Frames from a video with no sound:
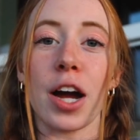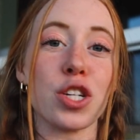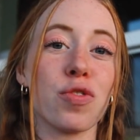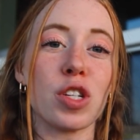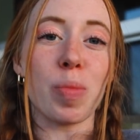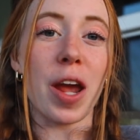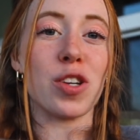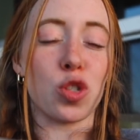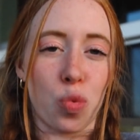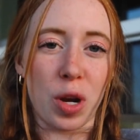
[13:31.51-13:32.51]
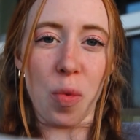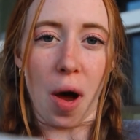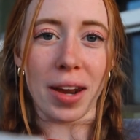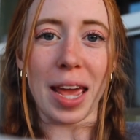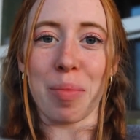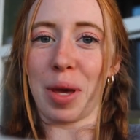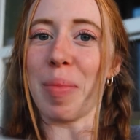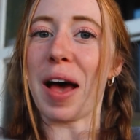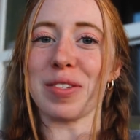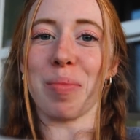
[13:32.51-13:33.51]
I just finished page 21 and
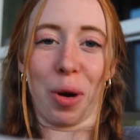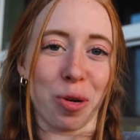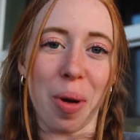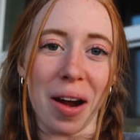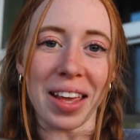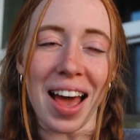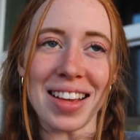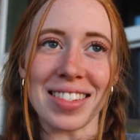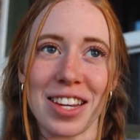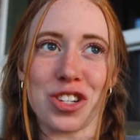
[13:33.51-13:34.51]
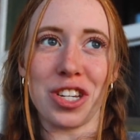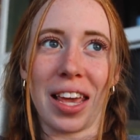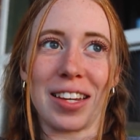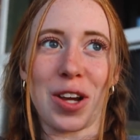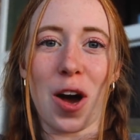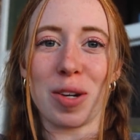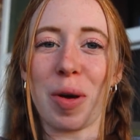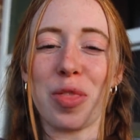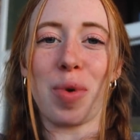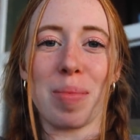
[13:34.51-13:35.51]
Pip has a murder podcast and she like talked
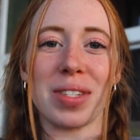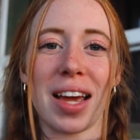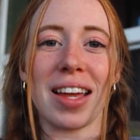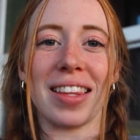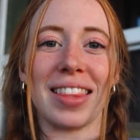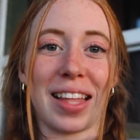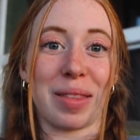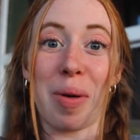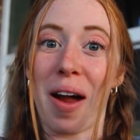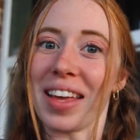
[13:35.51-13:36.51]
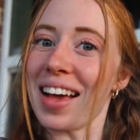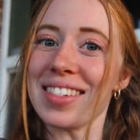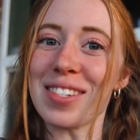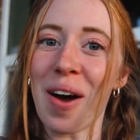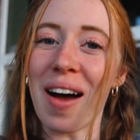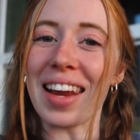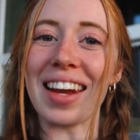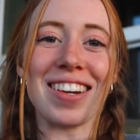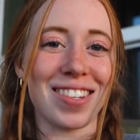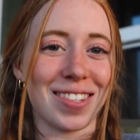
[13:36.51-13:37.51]
about the website that the podcast is on,
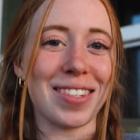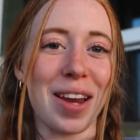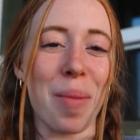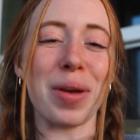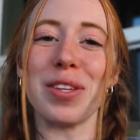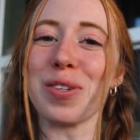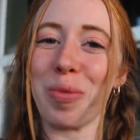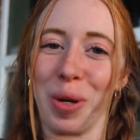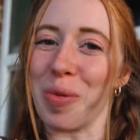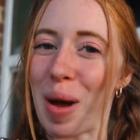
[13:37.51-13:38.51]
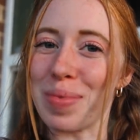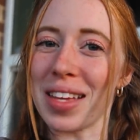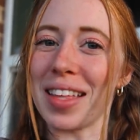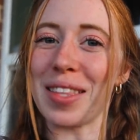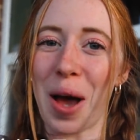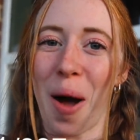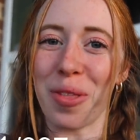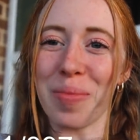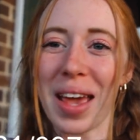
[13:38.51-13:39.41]
and I just looked it up and it's a real website that the author